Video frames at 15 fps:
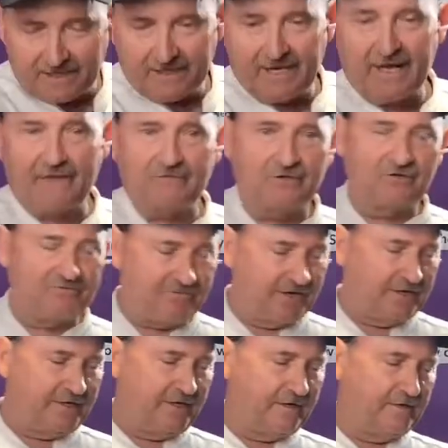of going to have a little
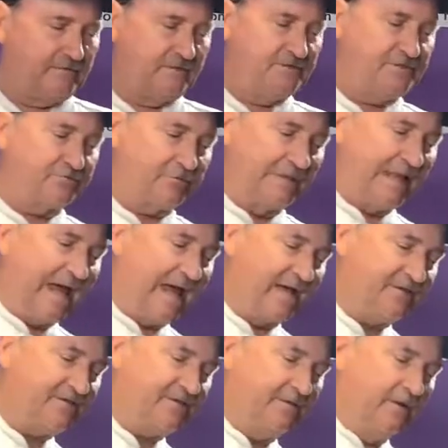fun here and just
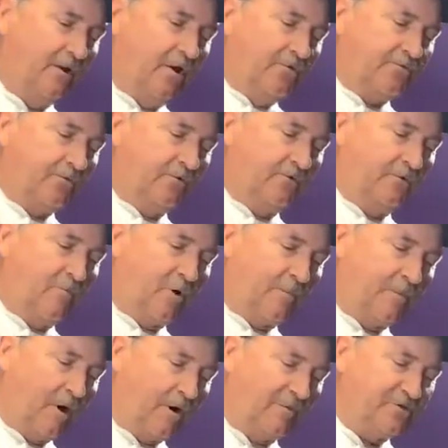relax. Throw a little more
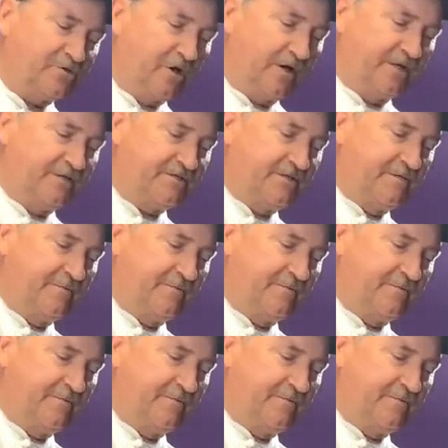Parmesan into the